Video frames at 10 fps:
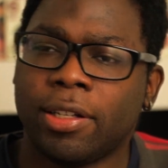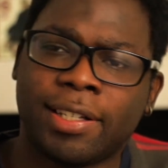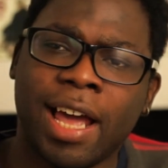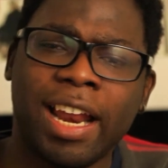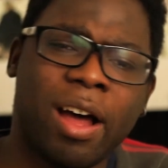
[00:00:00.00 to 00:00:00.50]

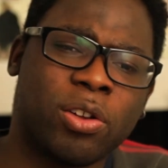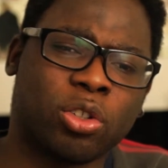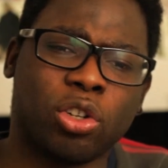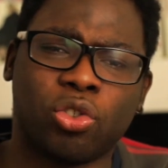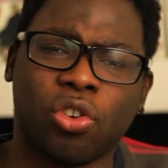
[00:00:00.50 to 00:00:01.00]
decided I was
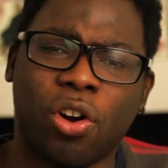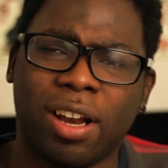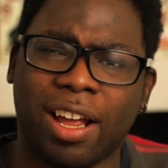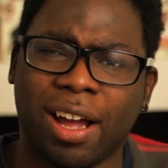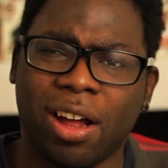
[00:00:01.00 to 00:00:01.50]
going to draw
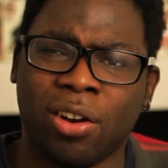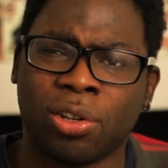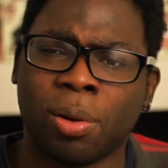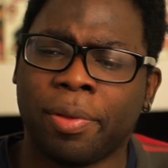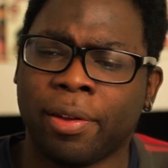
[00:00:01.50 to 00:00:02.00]
like, I don't
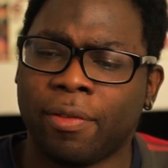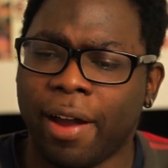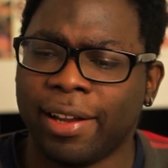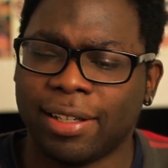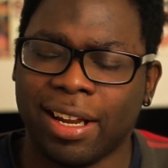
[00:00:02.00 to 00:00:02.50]
know, something
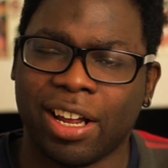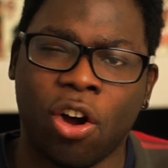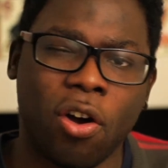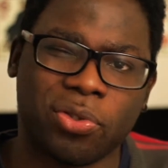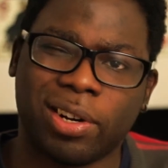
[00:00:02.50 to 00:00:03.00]
crazy, like
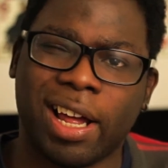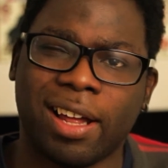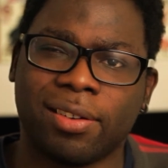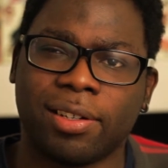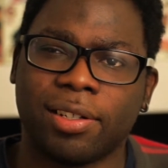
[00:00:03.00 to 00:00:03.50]
100
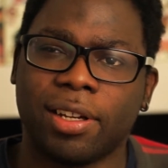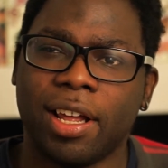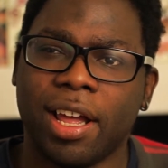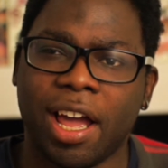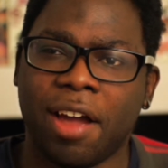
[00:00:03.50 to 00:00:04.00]
hands
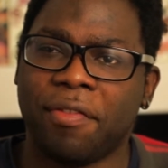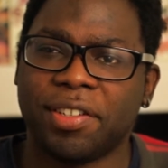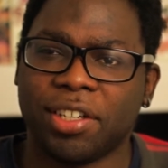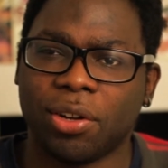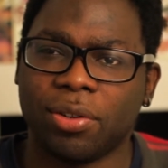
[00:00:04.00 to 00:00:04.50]

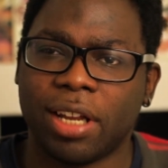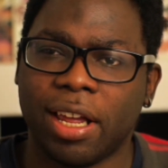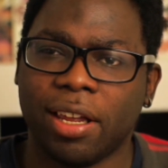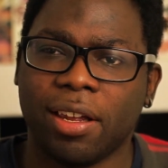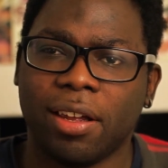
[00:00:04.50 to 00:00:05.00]
every single
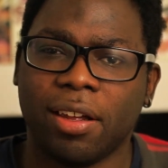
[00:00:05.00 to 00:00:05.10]
day